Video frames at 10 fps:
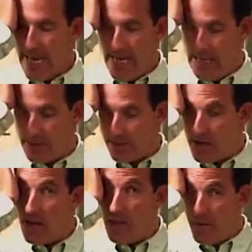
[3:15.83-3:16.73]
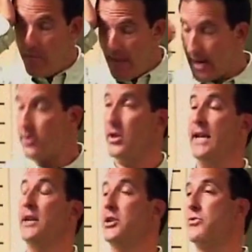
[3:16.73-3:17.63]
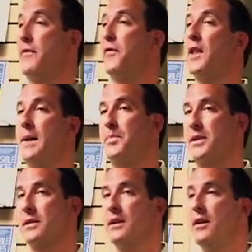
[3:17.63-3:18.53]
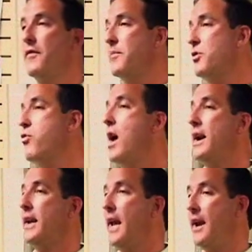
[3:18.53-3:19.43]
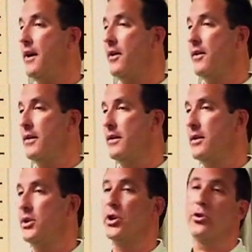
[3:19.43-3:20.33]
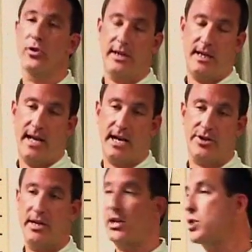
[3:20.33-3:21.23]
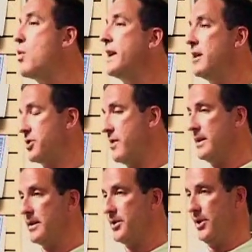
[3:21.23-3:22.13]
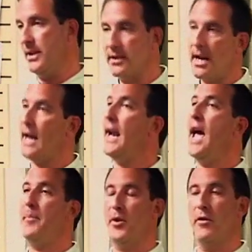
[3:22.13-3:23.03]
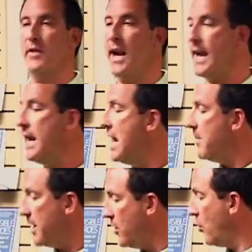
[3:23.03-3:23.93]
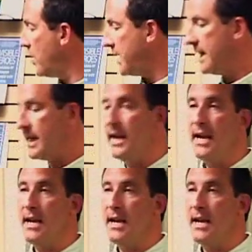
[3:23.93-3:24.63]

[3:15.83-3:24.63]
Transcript: is the medical industry flips from chronic care to early detection. It's a 20-year transition. This is not going to happen overnight. But nor did,